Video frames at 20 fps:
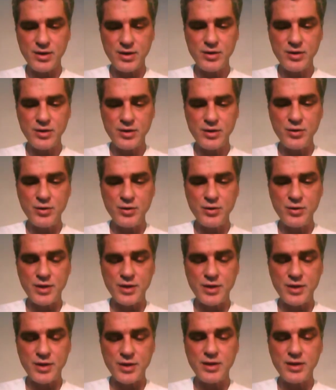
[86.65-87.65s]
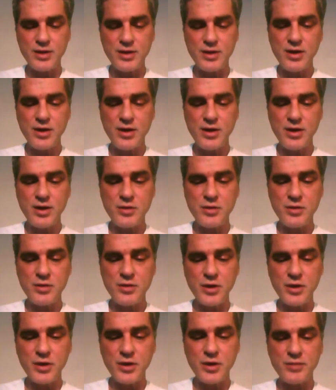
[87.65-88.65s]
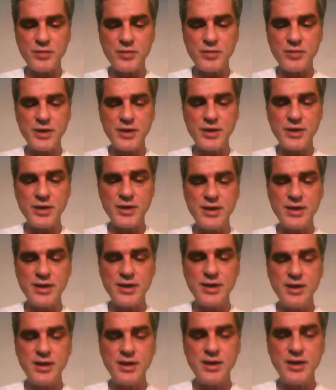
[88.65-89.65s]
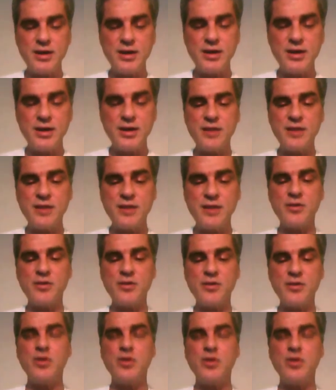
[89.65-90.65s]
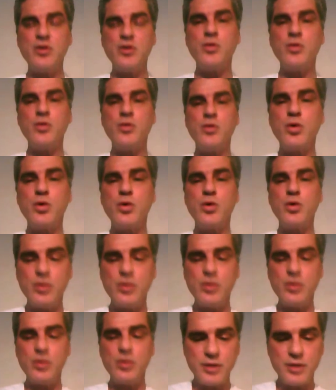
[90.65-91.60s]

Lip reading: Use it to build a completely different world,